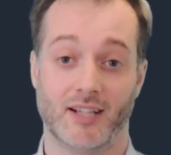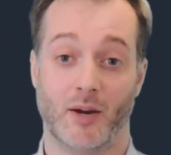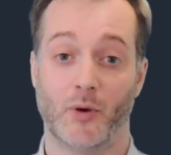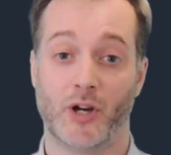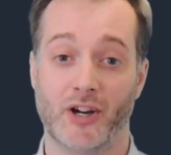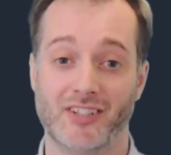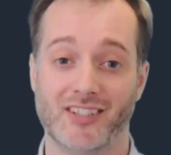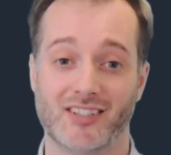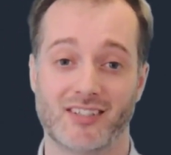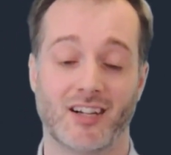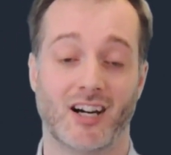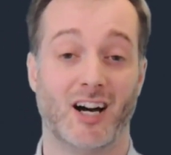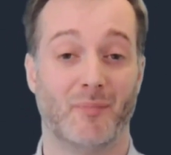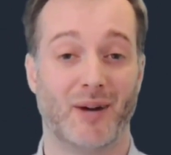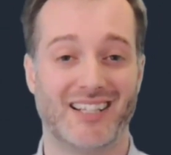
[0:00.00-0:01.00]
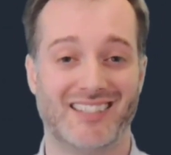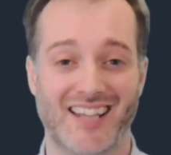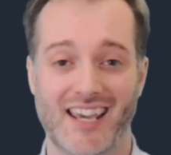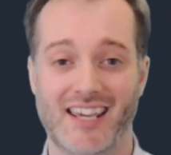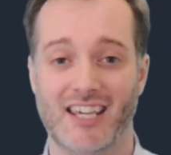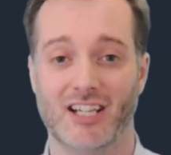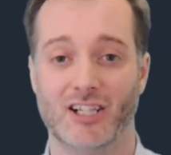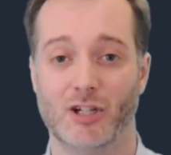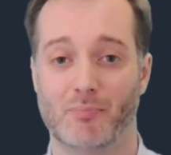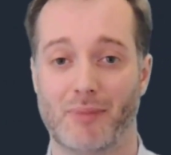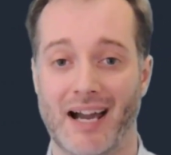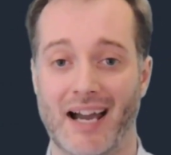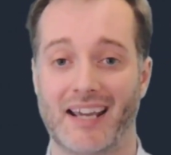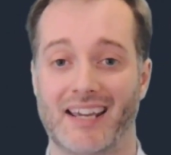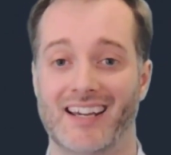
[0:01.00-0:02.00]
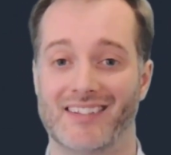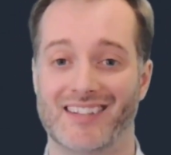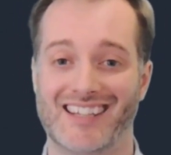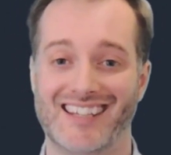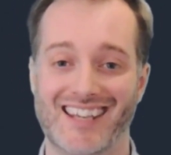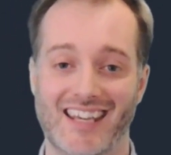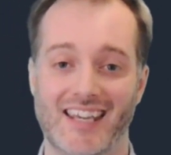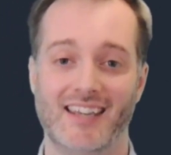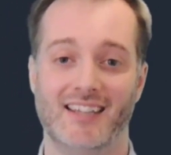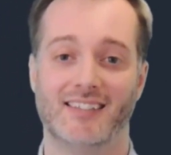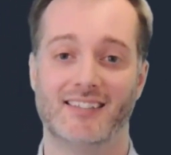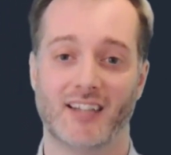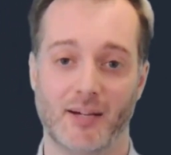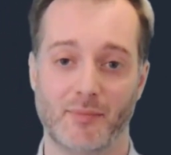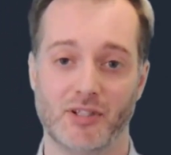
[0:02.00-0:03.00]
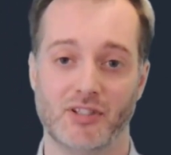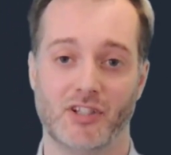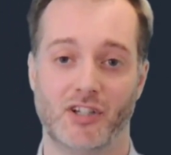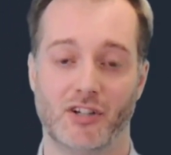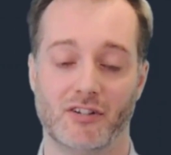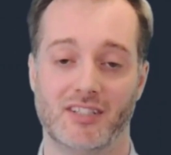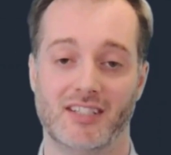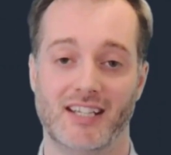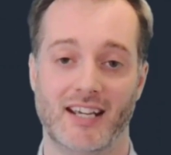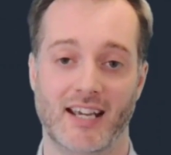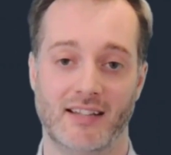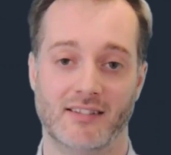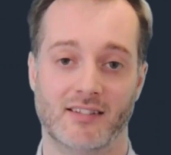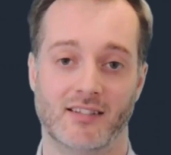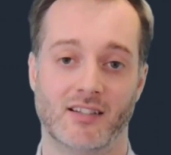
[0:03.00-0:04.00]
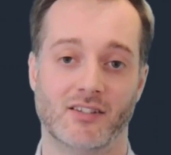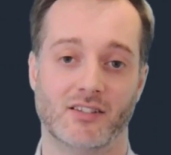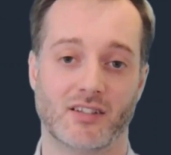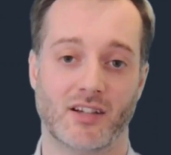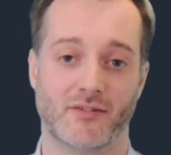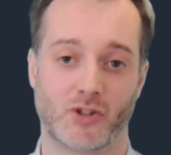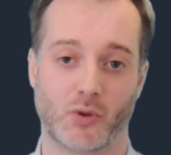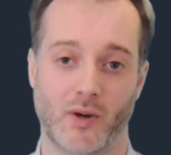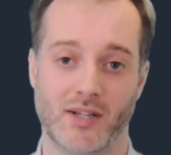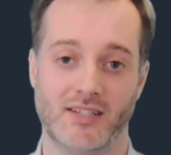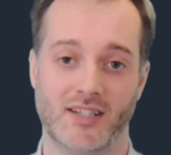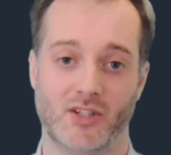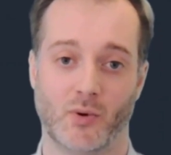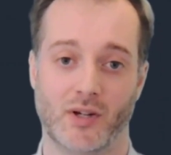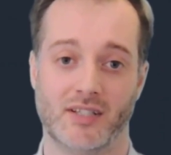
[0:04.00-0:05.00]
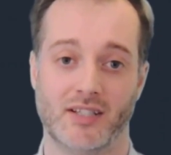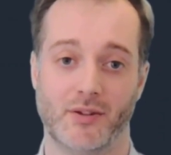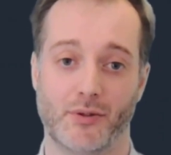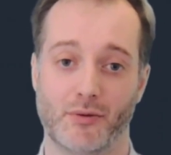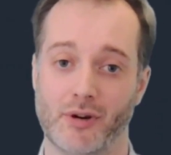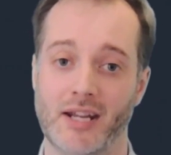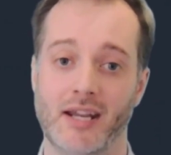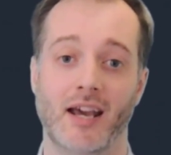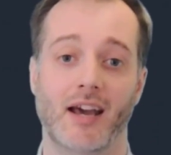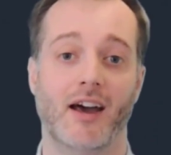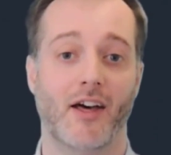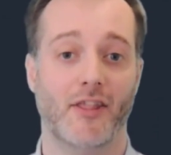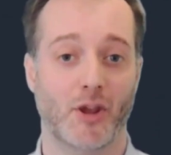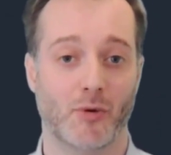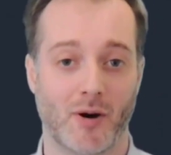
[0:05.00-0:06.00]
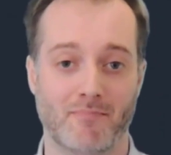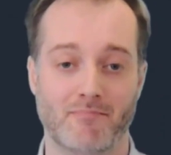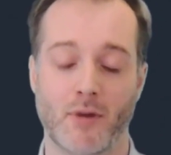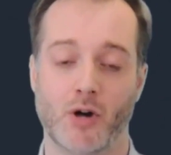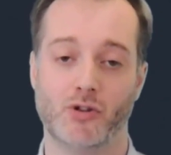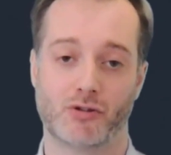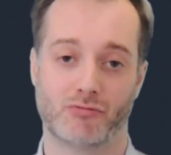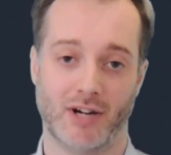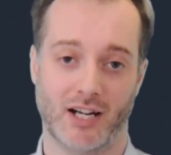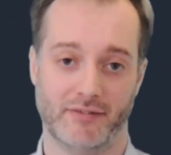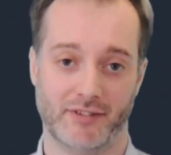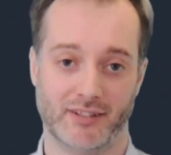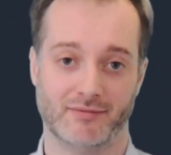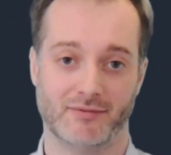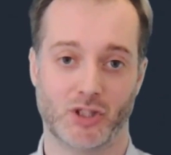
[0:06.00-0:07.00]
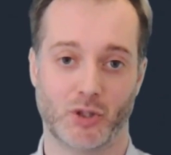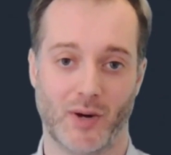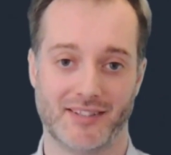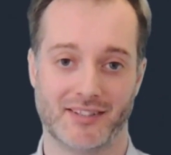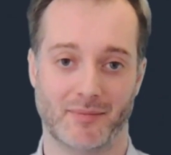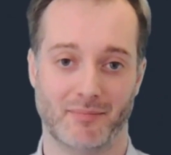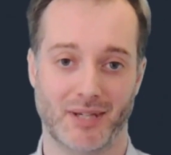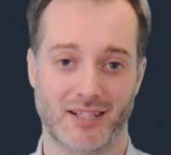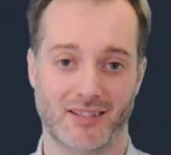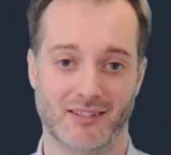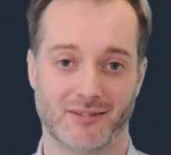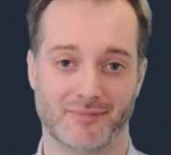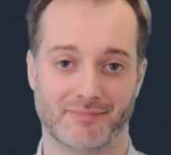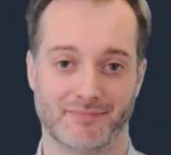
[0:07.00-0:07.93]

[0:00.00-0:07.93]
and we're going to start by taking a look back at the key cybersecurity incidents of 2023 that were most relevant to SMBs.